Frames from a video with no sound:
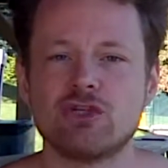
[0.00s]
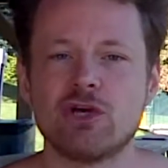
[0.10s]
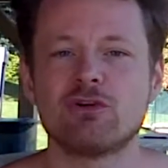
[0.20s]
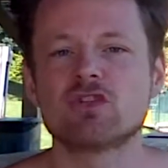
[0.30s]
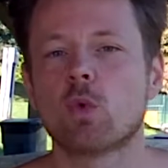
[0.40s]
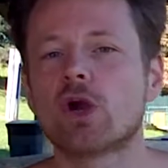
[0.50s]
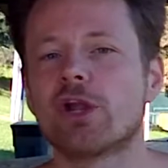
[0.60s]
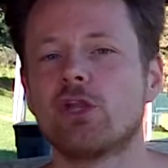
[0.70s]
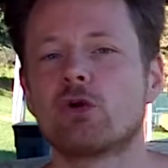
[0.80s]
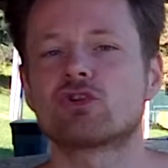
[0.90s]
do is
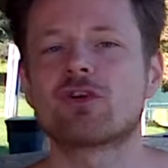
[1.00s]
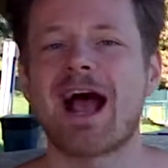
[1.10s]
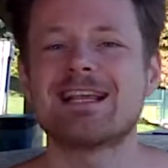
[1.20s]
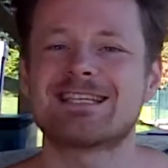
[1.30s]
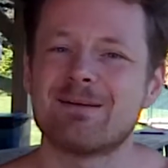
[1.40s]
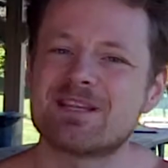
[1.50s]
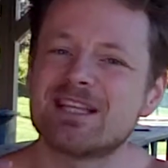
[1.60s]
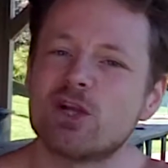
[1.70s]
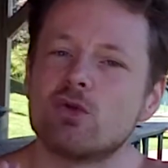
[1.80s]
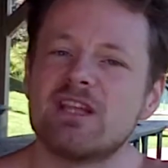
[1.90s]
working your triceps a
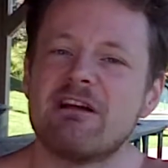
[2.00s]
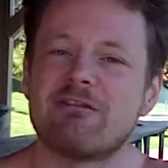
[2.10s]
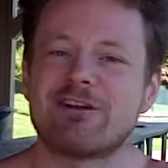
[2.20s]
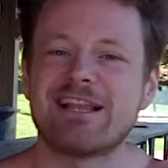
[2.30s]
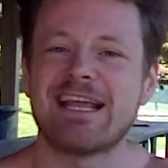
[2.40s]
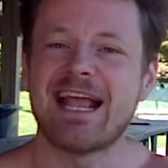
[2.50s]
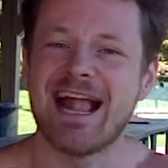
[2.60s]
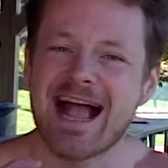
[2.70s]
little differently